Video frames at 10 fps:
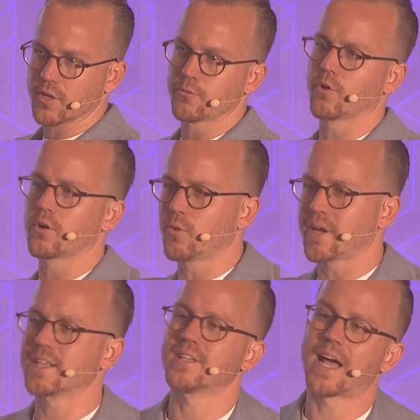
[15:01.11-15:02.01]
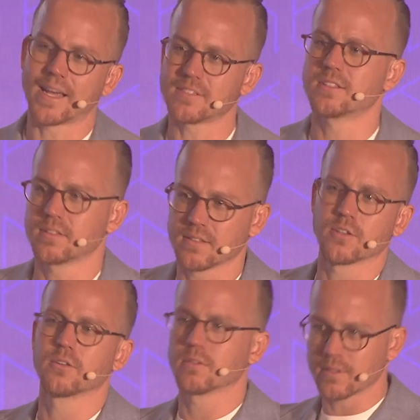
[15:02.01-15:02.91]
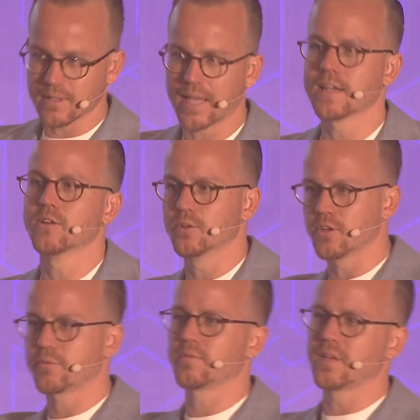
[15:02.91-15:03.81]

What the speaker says: for and what has the highest statistical likelihood of